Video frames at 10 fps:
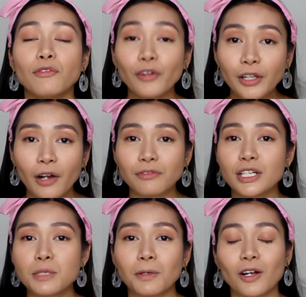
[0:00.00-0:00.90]
full
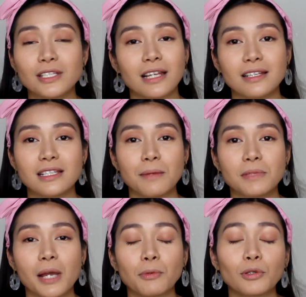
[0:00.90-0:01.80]
coverage, but also at the same
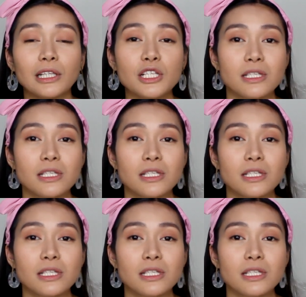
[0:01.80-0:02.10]
time a really